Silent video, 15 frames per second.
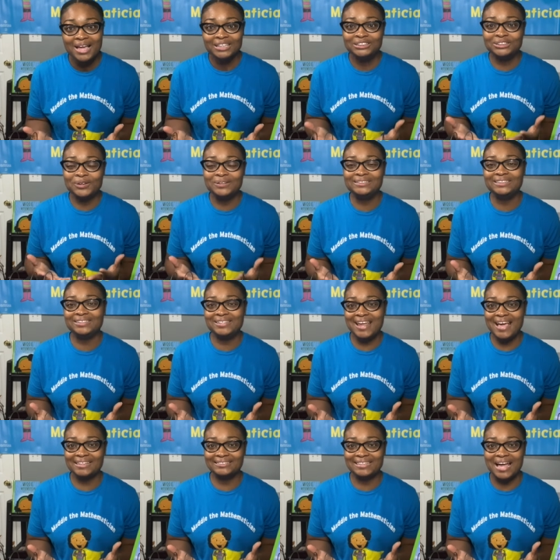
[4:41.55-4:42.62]
So until
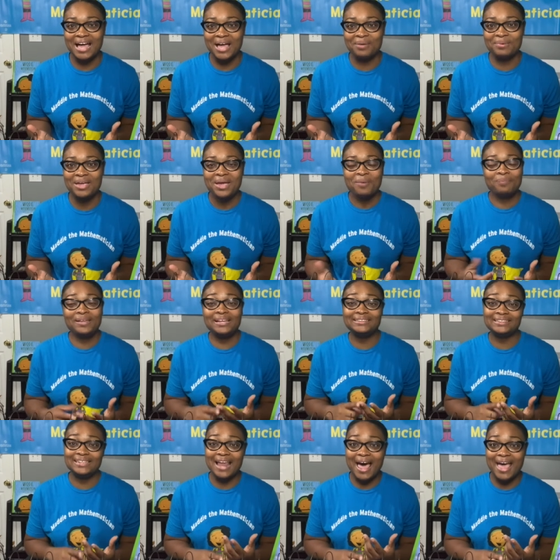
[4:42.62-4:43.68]
next time,
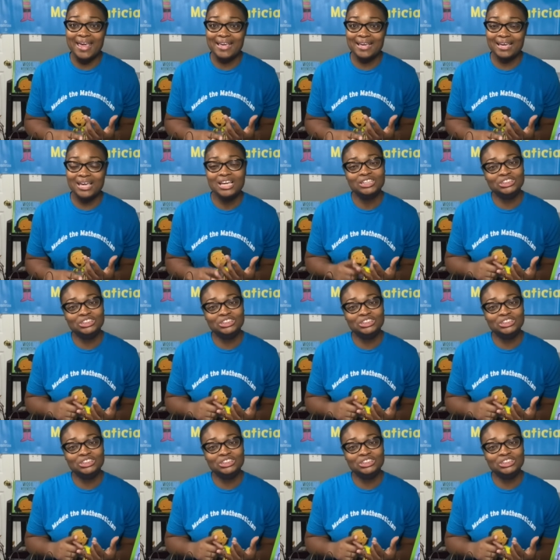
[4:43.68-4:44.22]
please like,